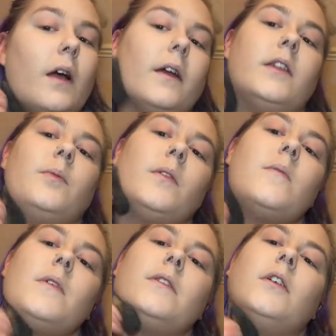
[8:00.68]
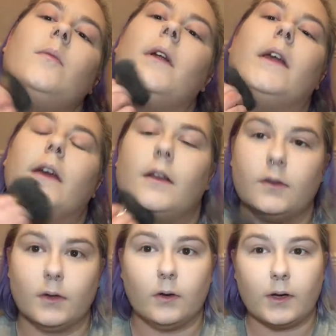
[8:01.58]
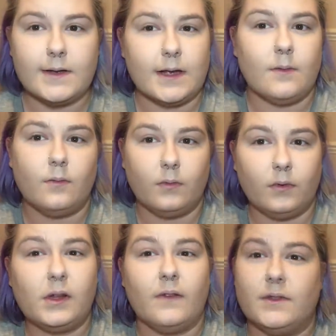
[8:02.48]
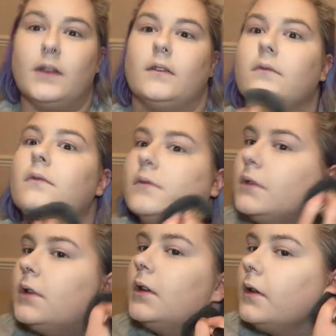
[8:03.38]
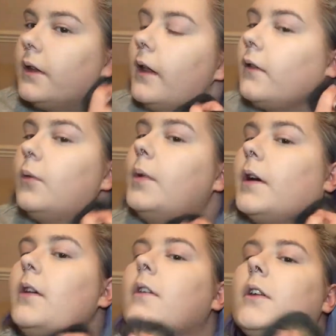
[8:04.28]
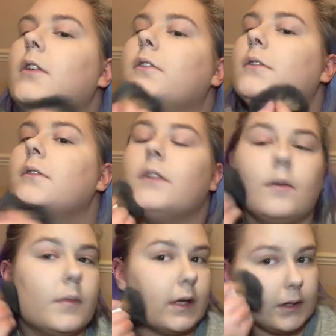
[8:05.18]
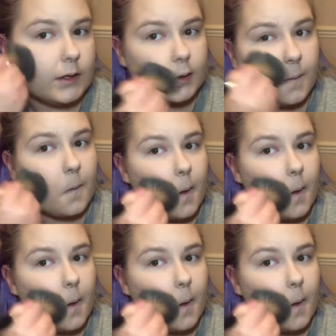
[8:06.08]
I like to put it a bit down my neck as well because it gives it that little bit of colour that it might need.